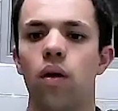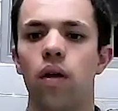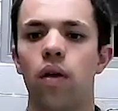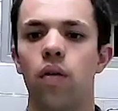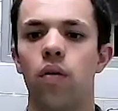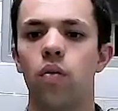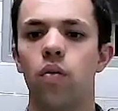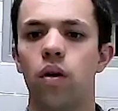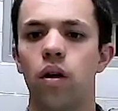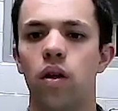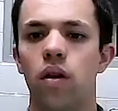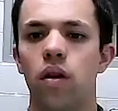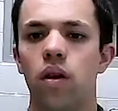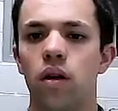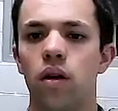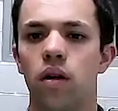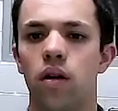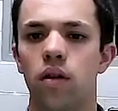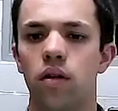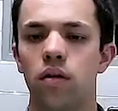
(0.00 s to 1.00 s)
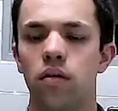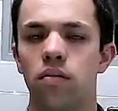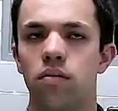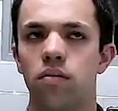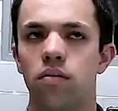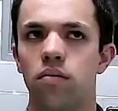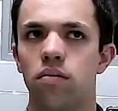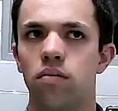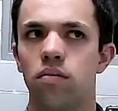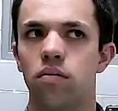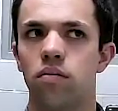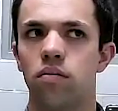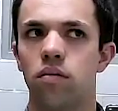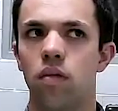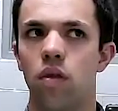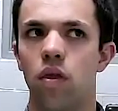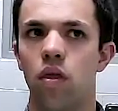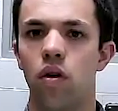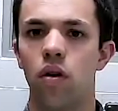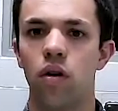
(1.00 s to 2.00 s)
It would be the
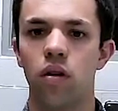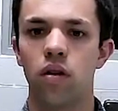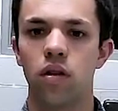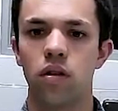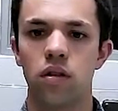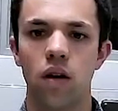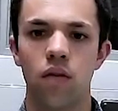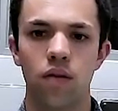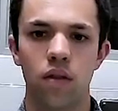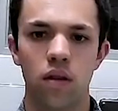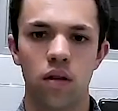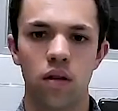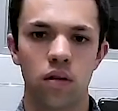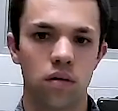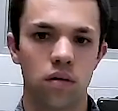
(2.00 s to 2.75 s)
3rd and the 7th.